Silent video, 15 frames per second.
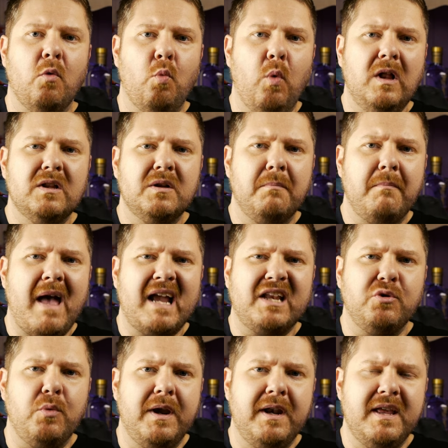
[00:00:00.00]
Welcome back
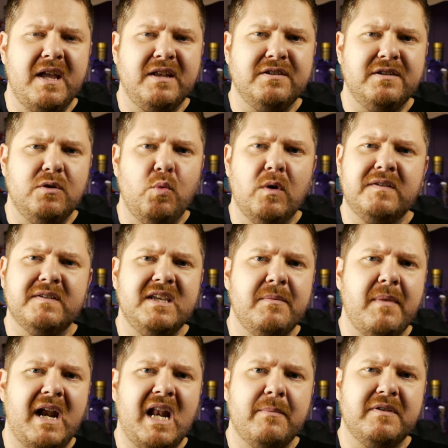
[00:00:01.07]
to ADHD Whiskey.
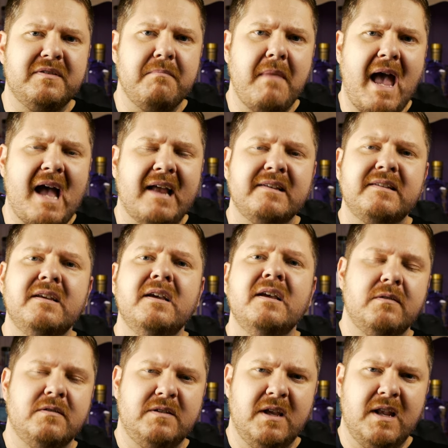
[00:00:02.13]
My name is Matt.
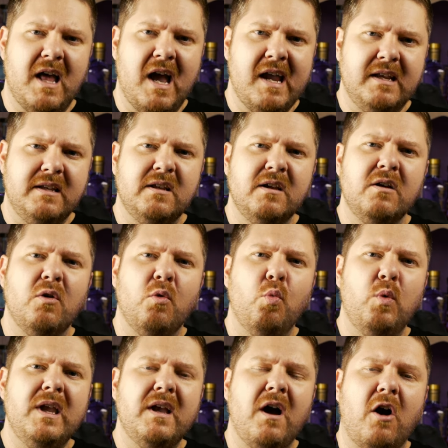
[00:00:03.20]
Tonight,
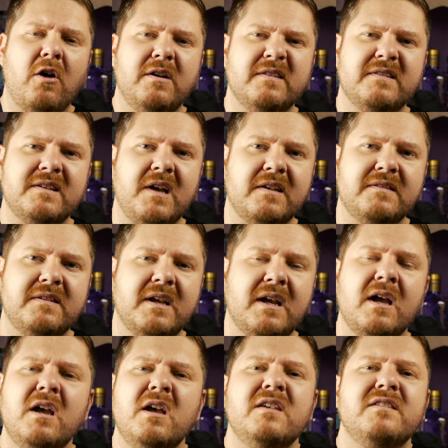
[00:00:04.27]
we are discussing
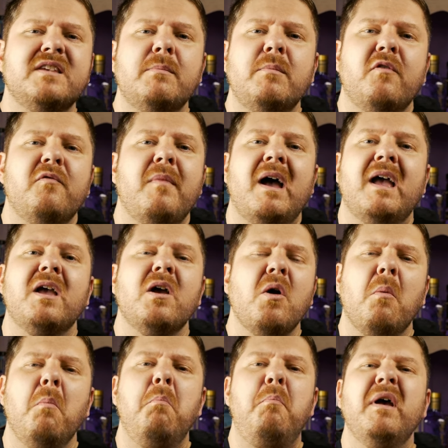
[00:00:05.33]
some of my
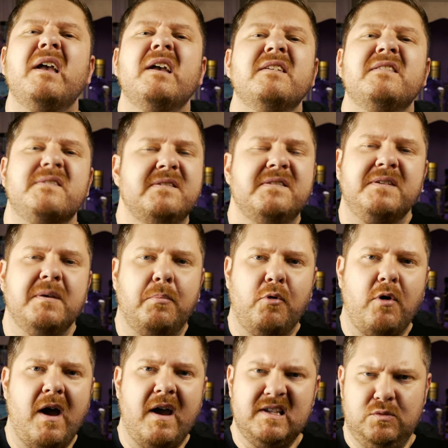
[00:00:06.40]
biggest
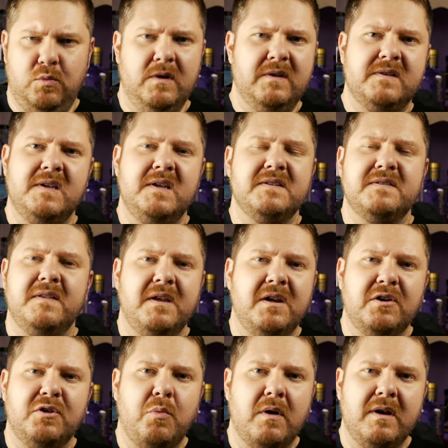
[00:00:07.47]
surprise whiskeys in the
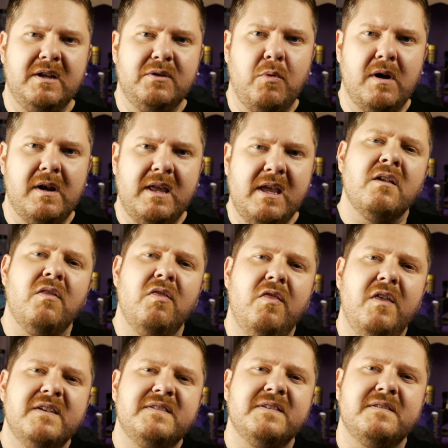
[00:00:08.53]
year 2020.
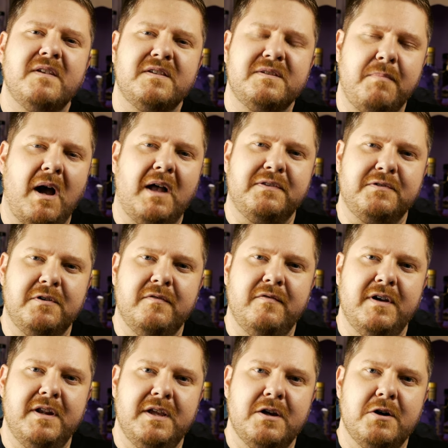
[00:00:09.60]
This is a sponsored
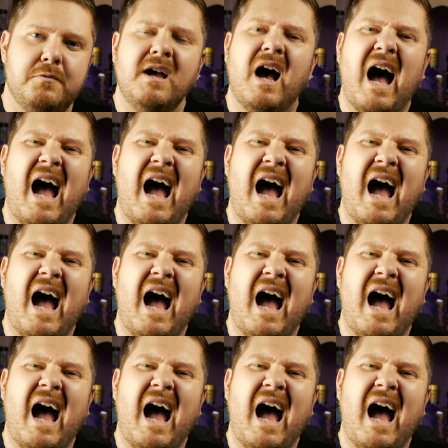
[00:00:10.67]
video.